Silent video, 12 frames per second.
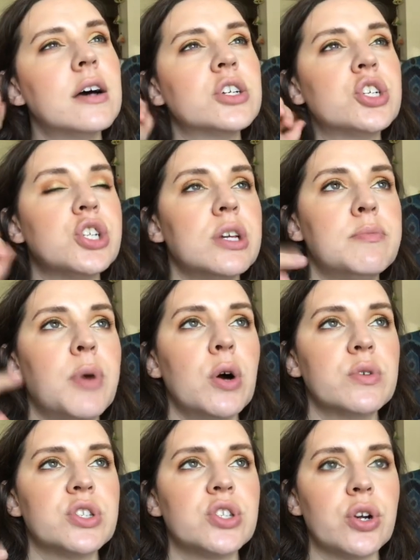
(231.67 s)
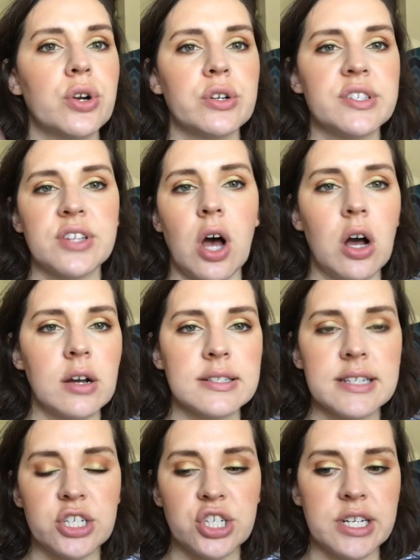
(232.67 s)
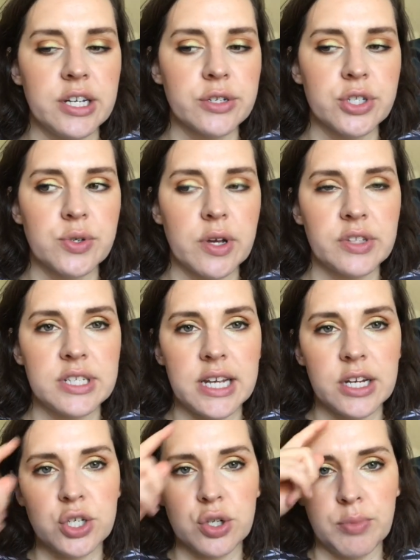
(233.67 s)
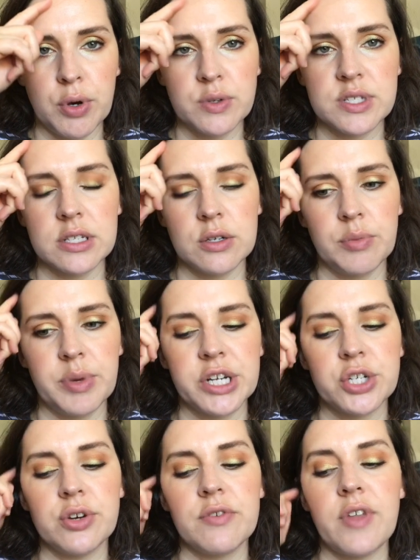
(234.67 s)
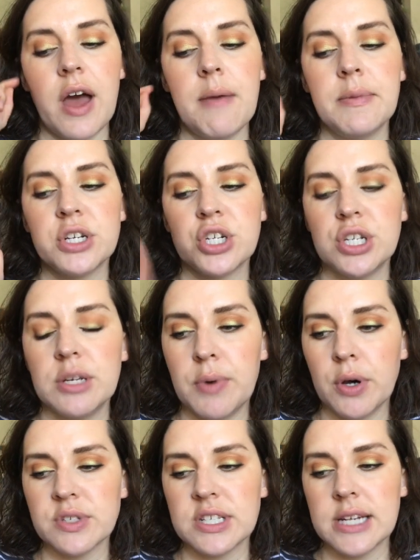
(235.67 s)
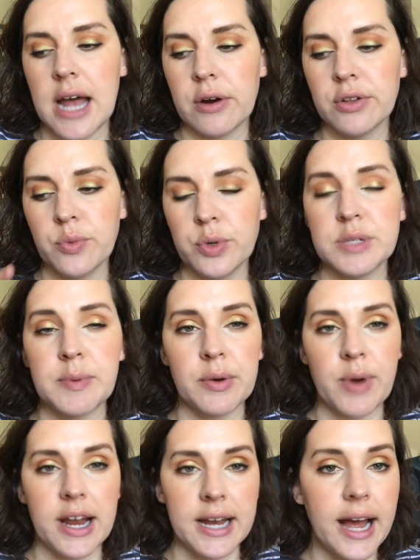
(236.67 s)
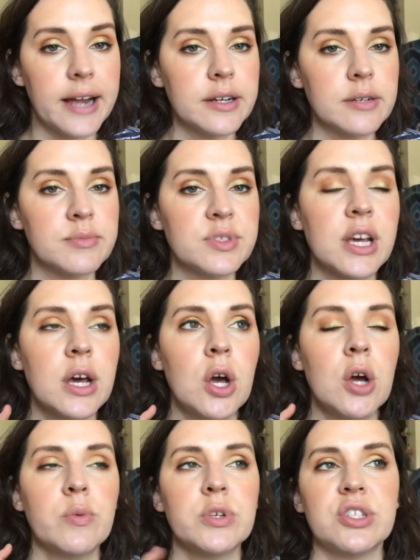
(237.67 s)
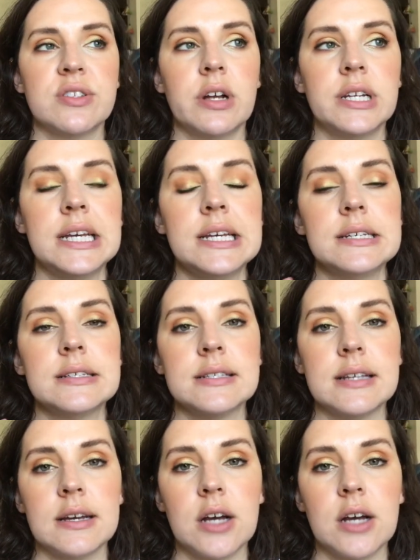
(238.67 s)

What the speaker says: She posts her songs that she hears throughout the day. She'll post a little picture of them, and she posted Out of the Woods by Ryan Adams, which is on his